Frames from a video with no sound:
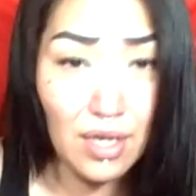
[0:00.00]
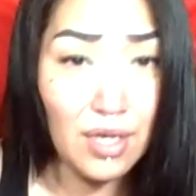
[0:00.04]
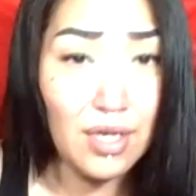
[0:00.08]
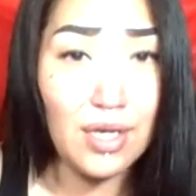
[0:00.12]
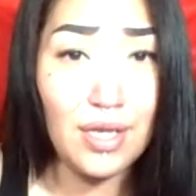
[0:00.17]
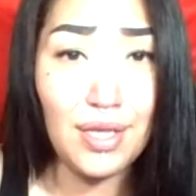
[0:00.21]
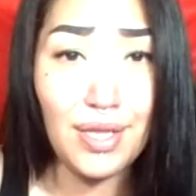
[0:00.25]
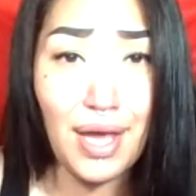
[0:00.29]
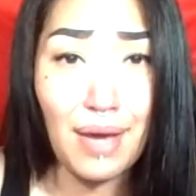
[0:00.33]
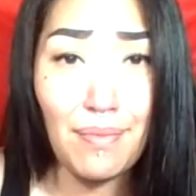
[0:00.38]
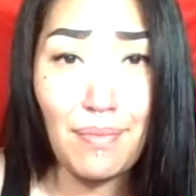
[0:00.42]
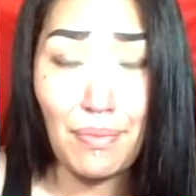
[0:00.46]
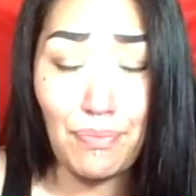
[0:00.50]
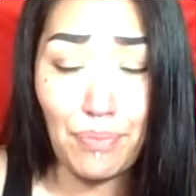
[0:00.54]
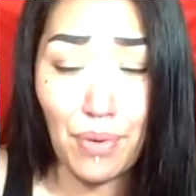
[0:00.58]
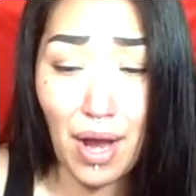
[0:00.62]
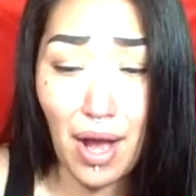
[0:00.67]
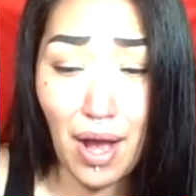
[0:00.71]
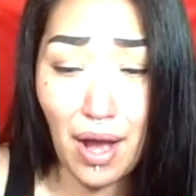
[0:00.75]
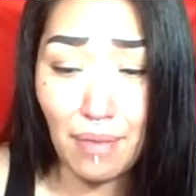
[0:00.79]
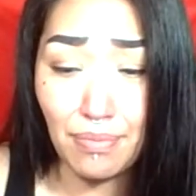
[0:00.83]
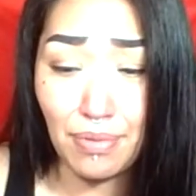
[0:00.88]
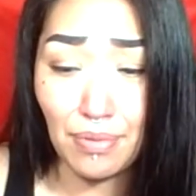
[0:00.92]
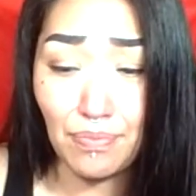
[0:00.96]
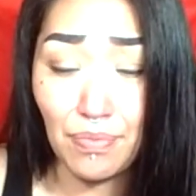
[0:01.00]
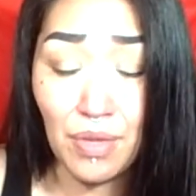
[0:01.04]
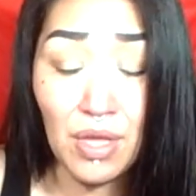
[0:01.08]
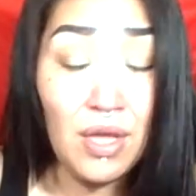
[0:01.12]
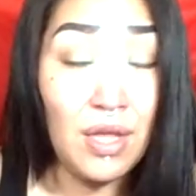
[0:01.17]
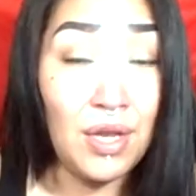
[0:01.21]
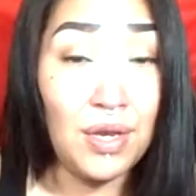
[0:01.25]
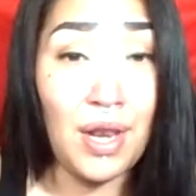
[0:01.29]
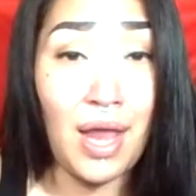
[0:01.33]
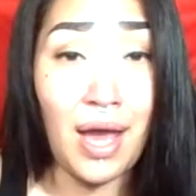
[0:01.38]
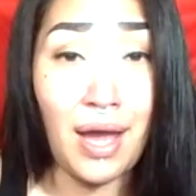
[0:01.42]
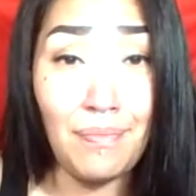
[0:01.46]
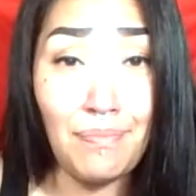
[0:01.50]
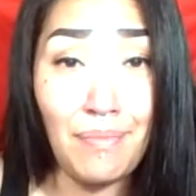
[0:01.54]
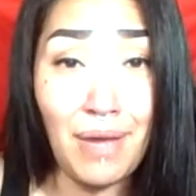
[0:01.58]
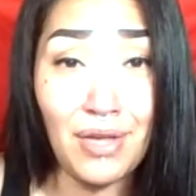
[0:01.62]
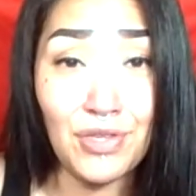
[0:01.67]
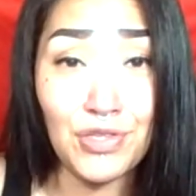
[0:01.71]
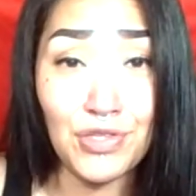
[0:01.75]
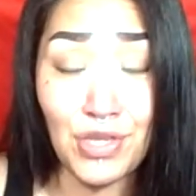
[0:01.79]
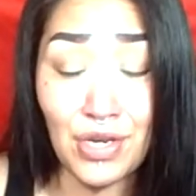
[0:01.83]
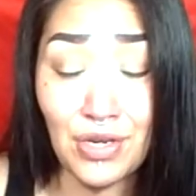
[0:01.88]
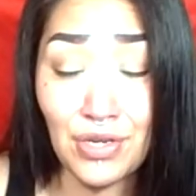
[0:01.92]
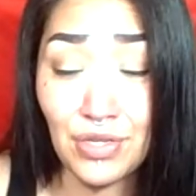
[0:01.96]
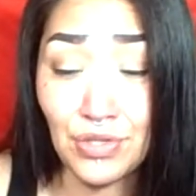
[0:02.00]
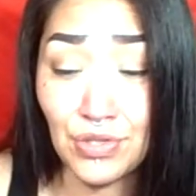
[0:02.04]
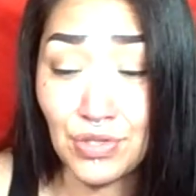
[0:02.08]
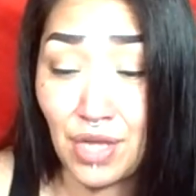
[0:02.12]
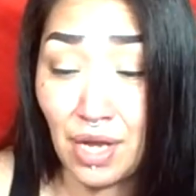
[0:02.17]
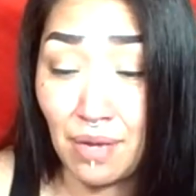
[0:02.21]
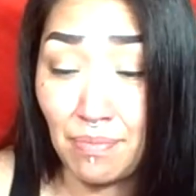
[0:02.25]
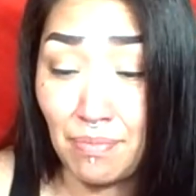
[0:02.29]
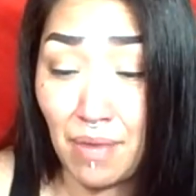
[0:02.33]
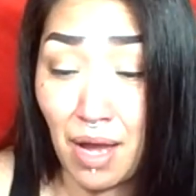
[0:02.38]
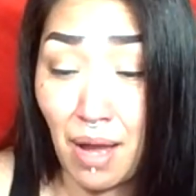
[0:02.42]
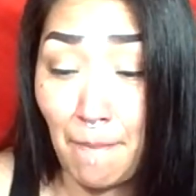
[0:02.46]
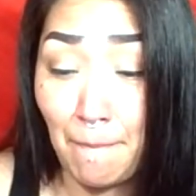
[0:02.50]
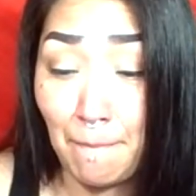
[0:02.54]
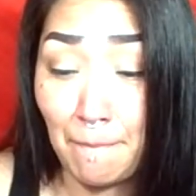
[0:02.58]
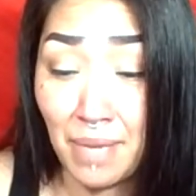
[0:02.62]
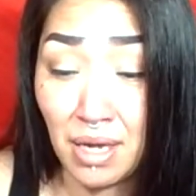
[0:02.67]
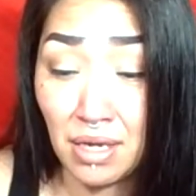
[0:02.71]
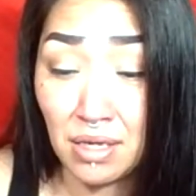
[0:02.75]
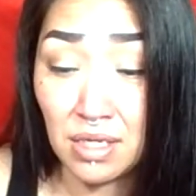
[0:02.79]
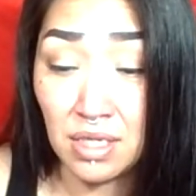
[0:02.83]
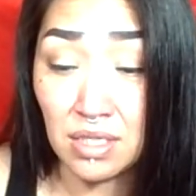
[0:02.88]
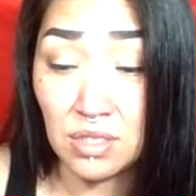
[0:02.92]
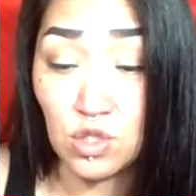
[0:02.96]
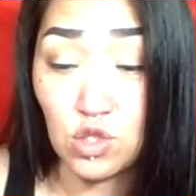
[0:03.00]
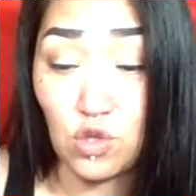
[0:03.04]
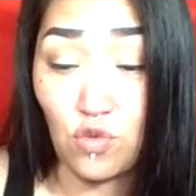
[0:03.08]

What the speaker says: It's not my problem. Not my circus, not my monkeys.